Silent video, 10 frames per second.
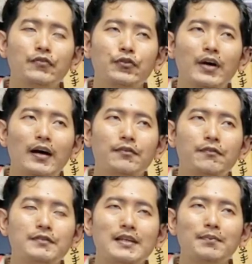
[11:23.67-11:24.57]
if you have
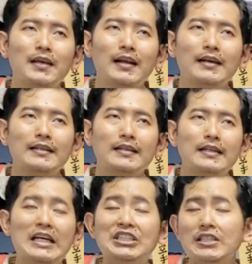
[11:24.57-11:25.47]
something like
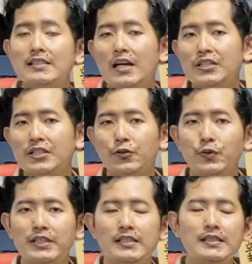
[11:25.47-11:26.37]
the
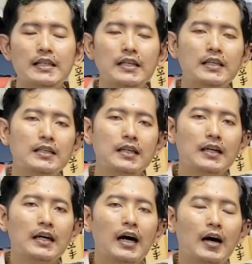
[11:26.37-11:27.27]
Ishisashi, which is the
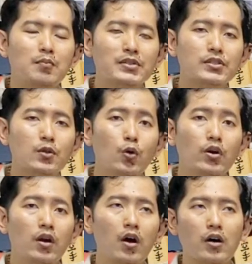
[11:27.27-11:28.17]

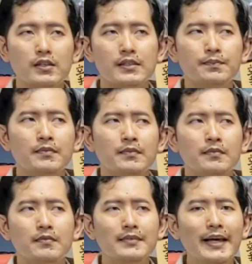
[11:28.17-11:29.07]
stone locks,
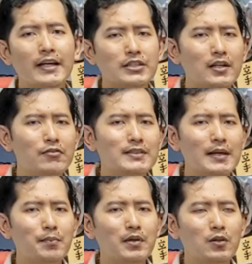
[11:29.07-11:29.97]
they actually
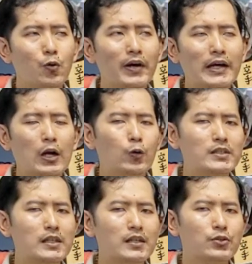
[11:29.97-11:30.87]
resemble quite
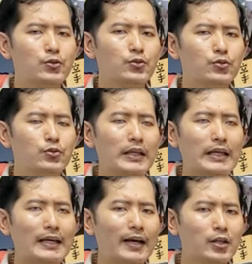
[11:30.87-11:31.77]
closely to
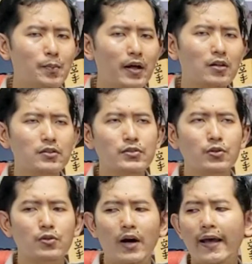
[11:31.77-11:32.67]
the kettlebell.
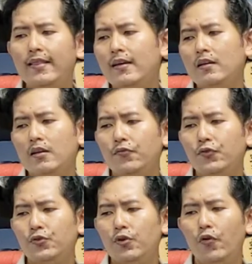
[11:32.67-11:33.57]
So I think
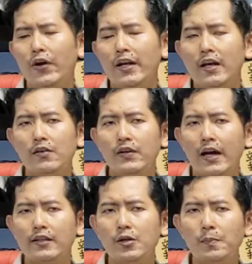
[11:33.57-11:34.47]
if you already have
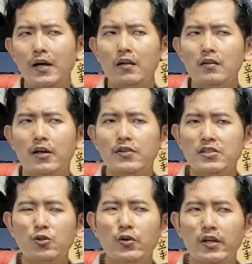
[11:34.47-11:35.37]
a kettlebell, there
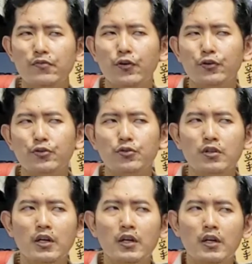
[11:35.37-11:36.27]
is no need for
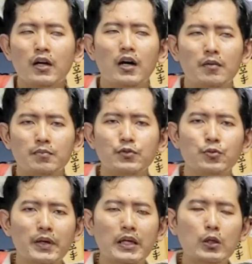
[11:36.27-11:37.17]
you
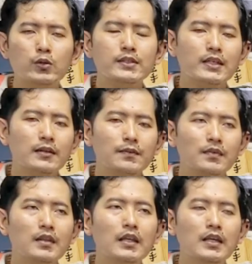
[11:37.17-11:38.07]
to be
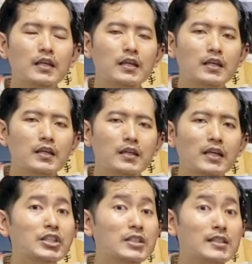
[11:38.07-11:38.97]
using
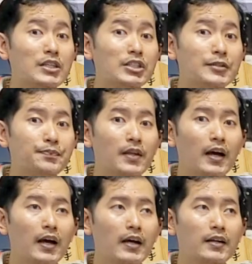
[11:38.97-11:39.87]
the Ishisashi.
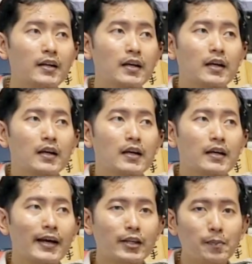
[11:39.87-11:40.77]
And
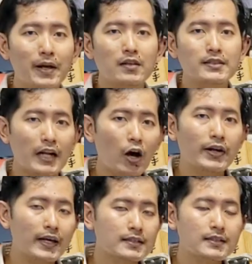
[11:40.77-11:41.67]
kettlebells
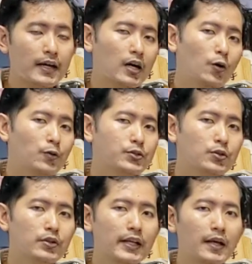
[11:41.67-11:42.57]
nowadays, there are
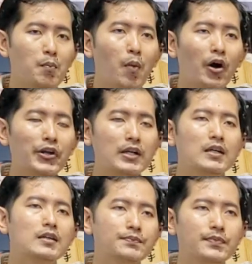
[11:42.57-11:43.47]
also the
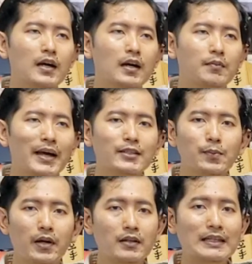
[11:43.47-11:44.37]
modular
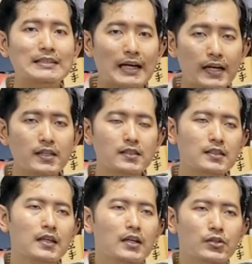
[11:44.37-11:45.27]
kettlebell
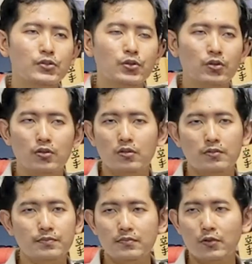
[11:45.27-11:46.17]
designs.
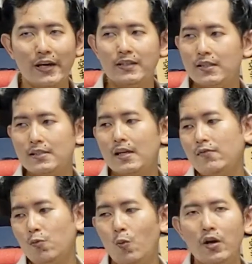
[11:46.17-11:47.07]
So you can just
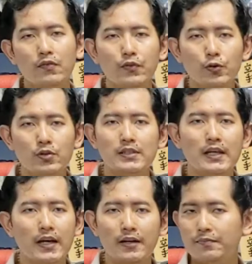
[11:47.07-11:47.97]
have one of
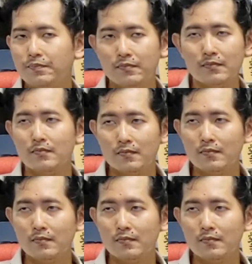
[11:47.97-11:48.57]
those and